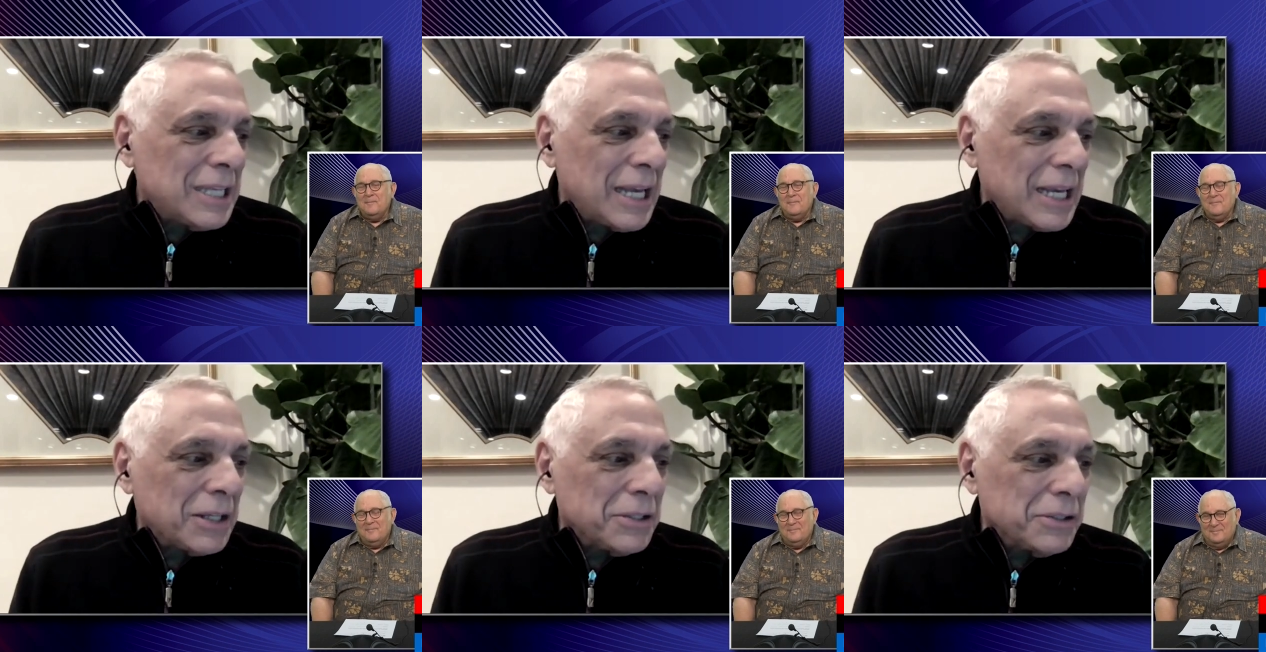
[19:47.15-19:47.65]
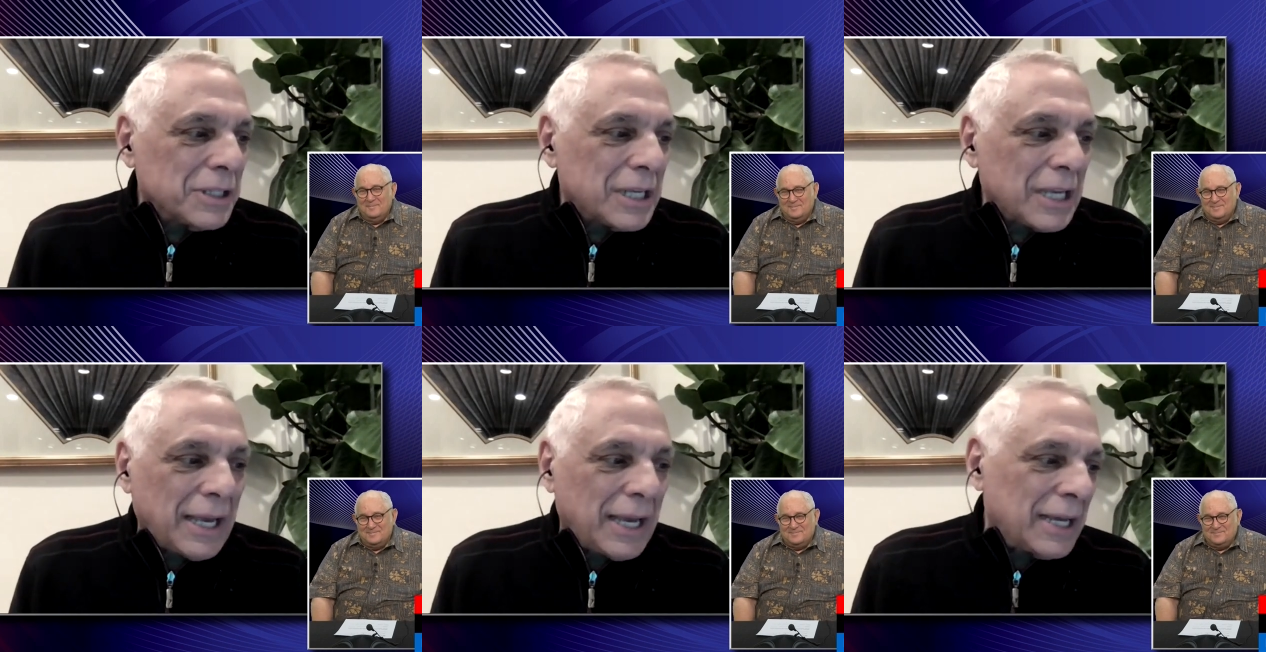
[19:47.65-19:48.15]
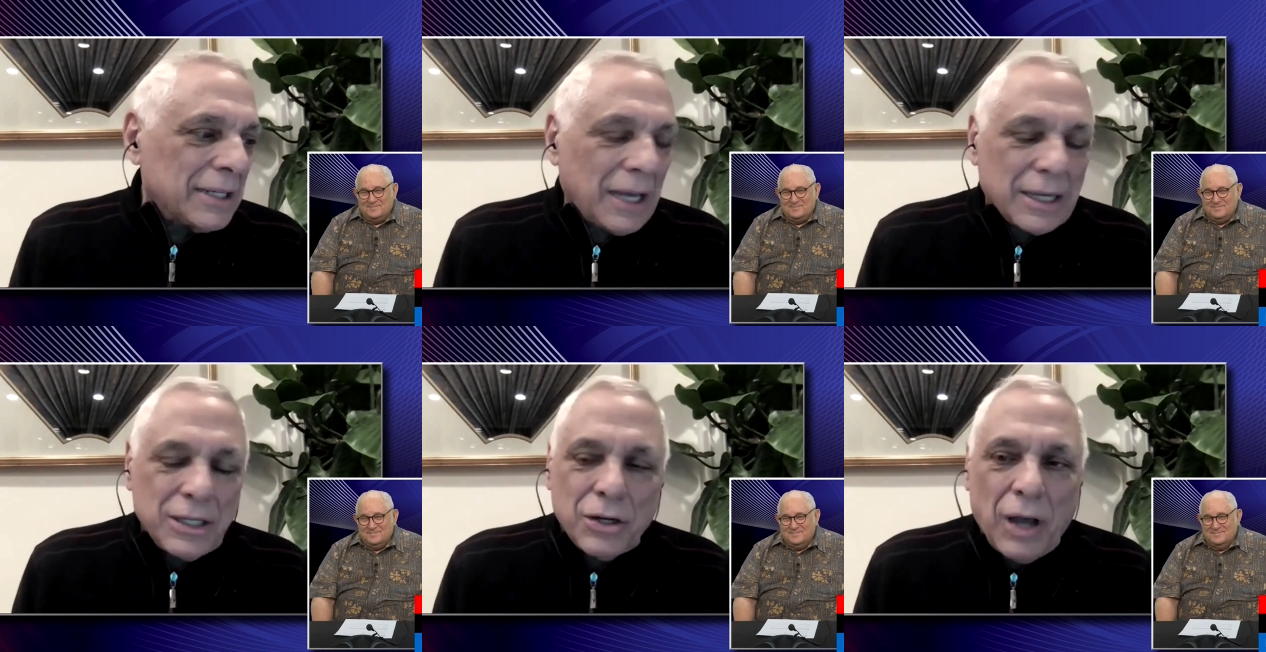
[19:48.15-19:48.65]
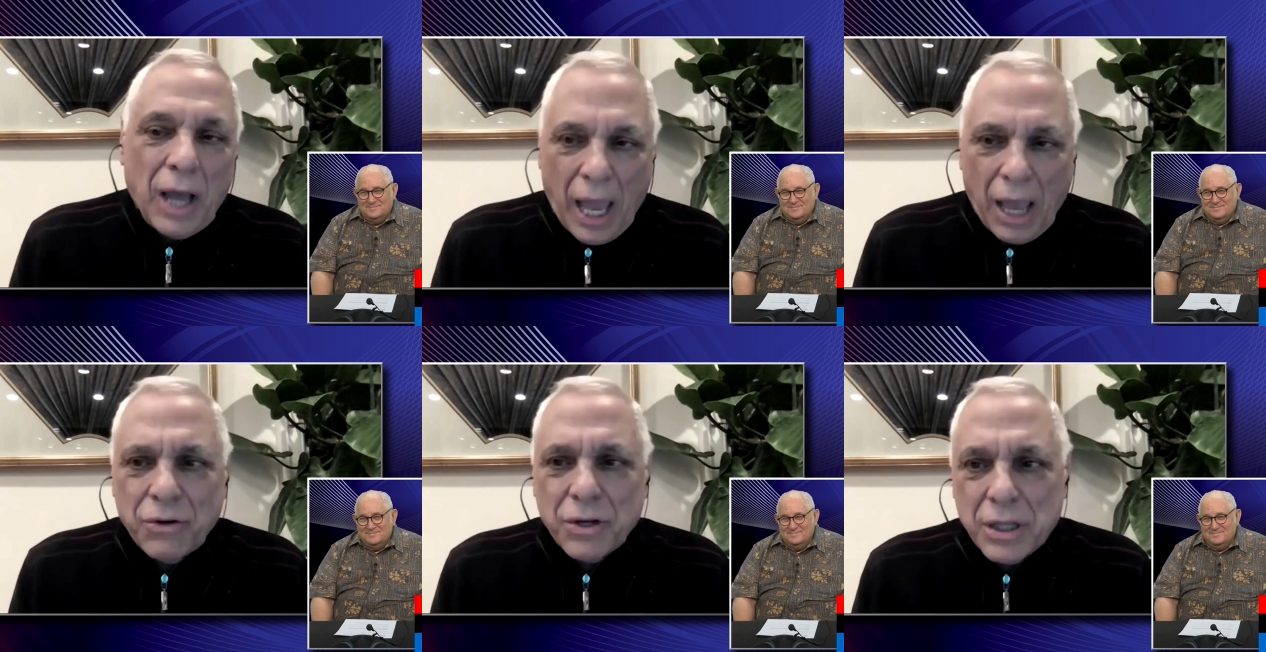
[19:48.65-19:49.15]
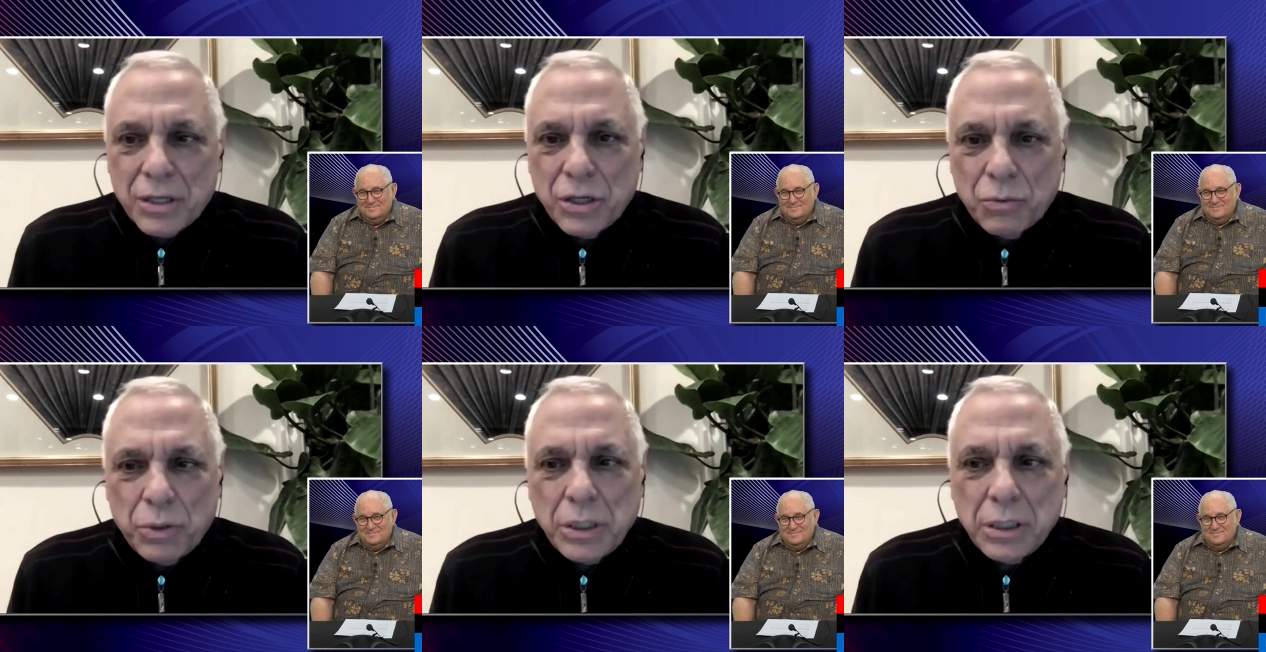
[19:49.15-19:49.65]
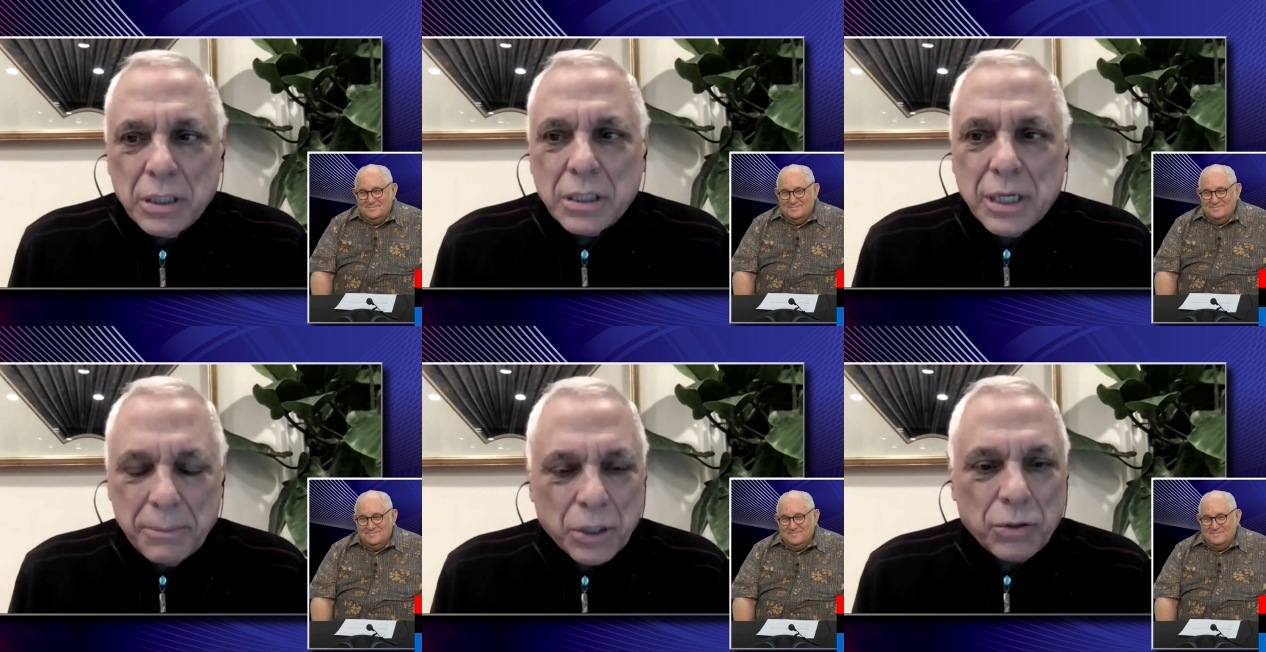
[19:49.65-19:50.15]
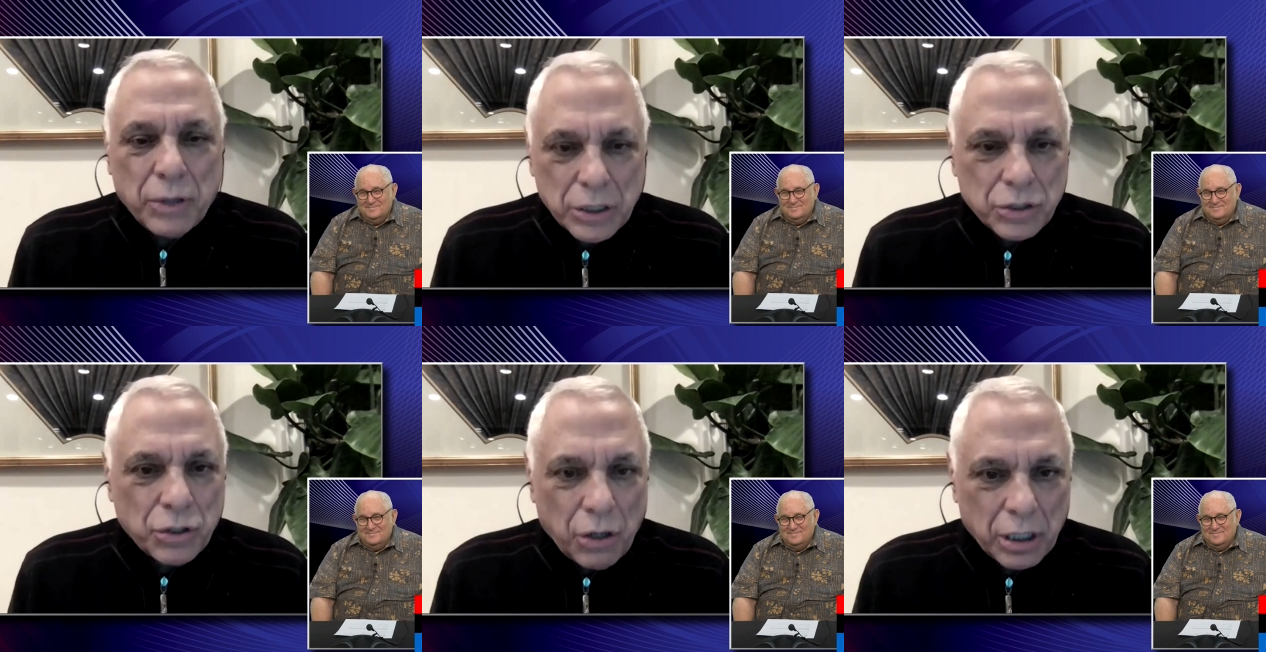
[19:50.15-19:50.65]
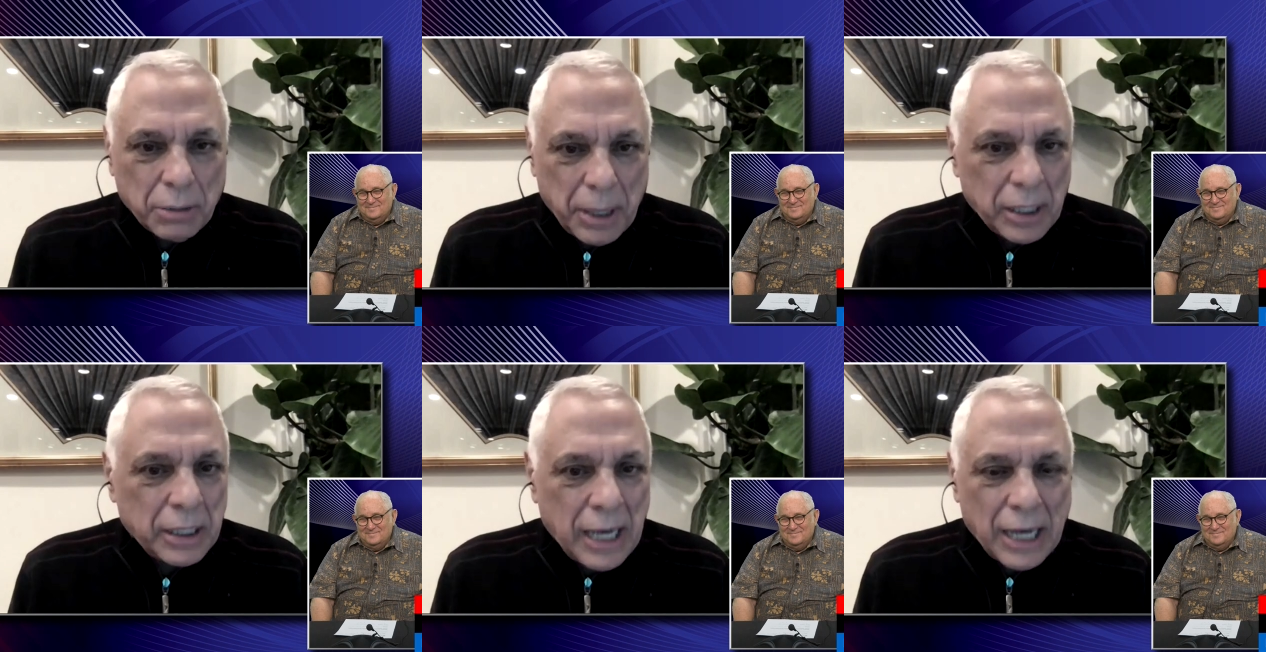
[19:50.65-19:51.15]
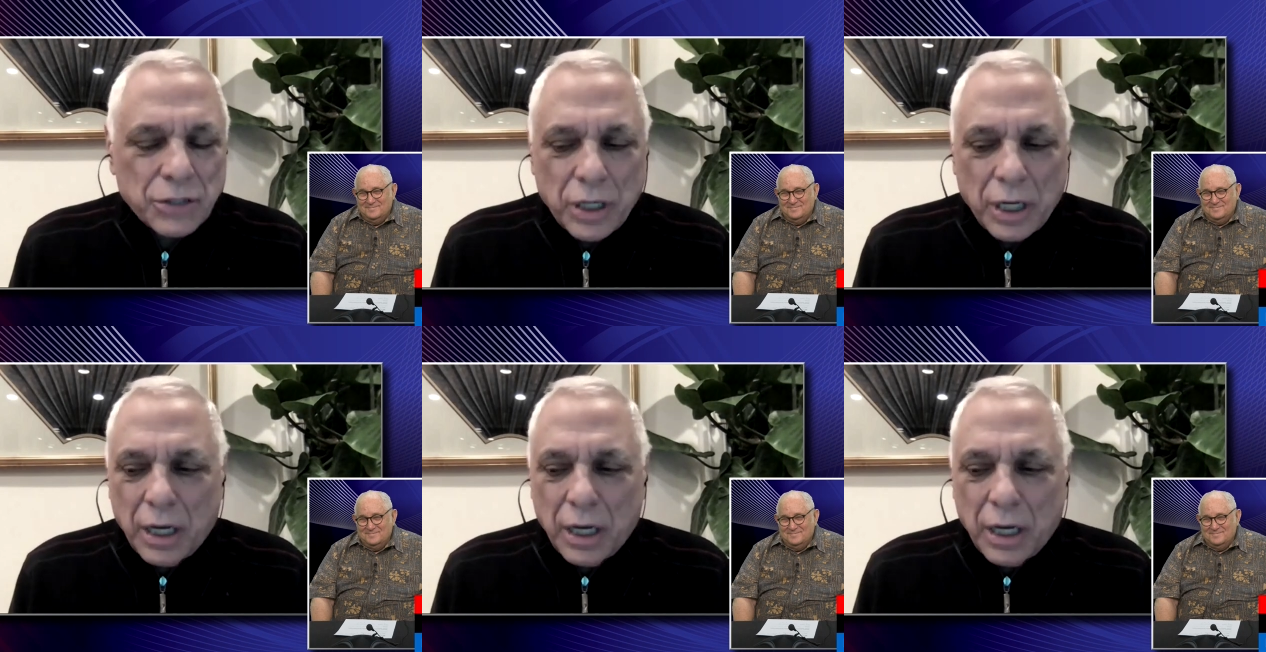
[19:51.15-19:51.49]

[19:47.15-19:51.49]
Speaker 1: so let's take a look at, you know, how did the, you know, what did the Democrats talk about?